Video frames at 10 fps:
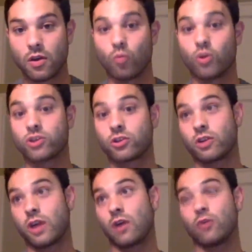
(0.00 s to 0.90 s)
What's your
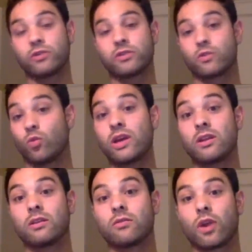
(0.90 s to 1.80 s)
held to
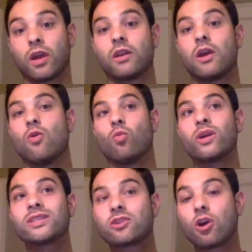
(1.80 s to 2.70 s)
win, right?
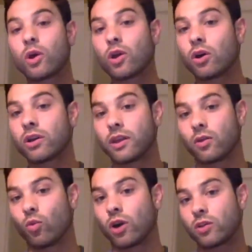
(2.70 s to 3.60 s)
What's going on in there?
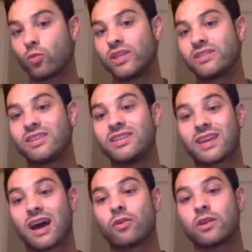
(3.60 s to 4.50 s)
What can we tease
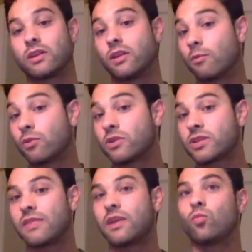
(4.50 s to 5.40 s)
out in the numbers?
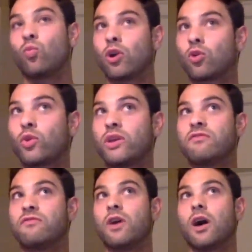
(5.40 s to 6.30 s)
And then what are we
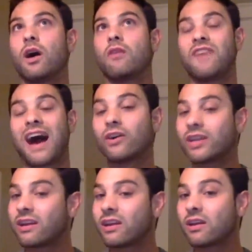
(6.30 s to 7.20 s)

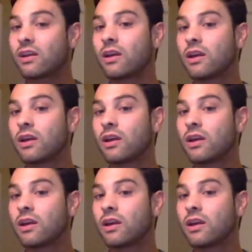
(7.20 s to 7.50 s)
validating